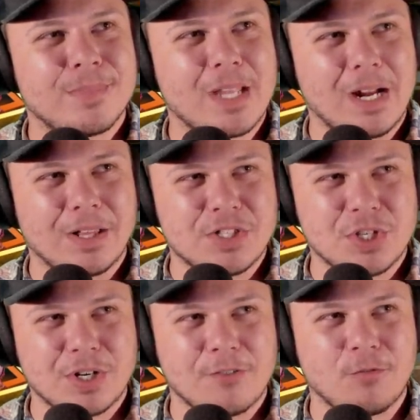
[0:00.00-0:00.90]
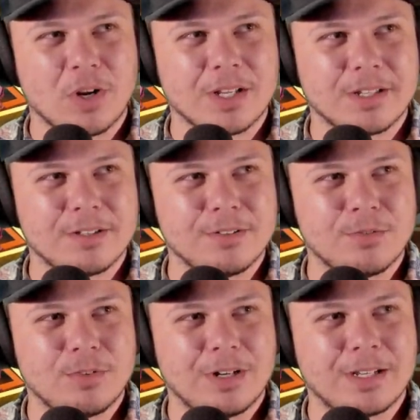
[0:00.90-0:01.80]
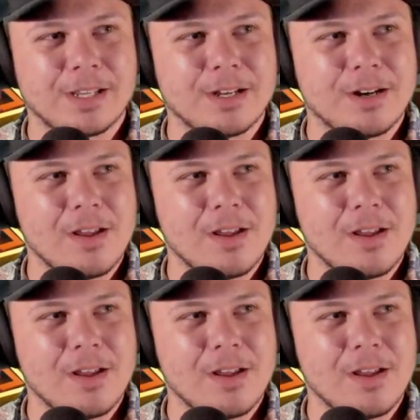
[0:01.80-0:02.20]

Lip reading: Yeah, let's look at our Frank again.